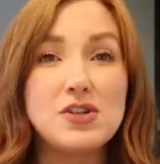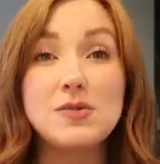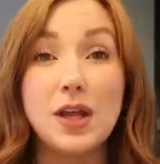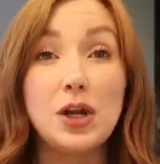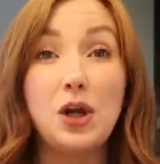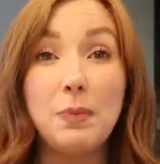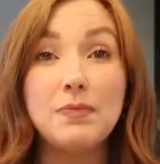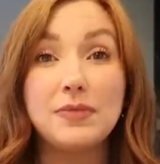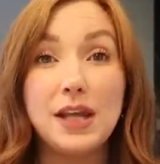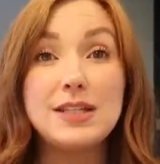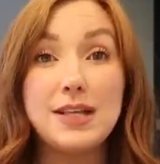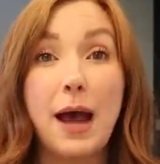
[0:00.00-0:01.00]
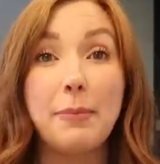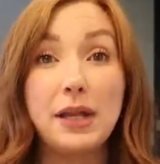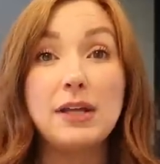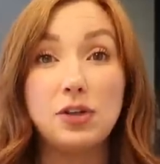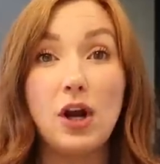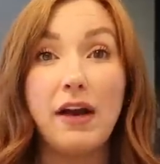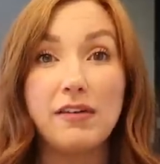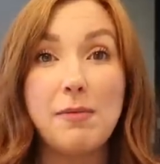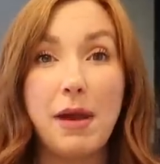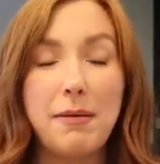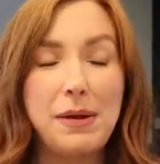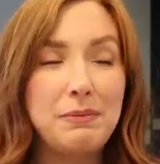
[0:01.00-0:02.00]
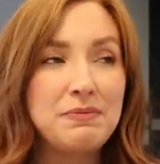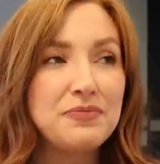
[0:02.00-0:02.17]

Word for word: She was like, nope, it's happening. You're having the baby.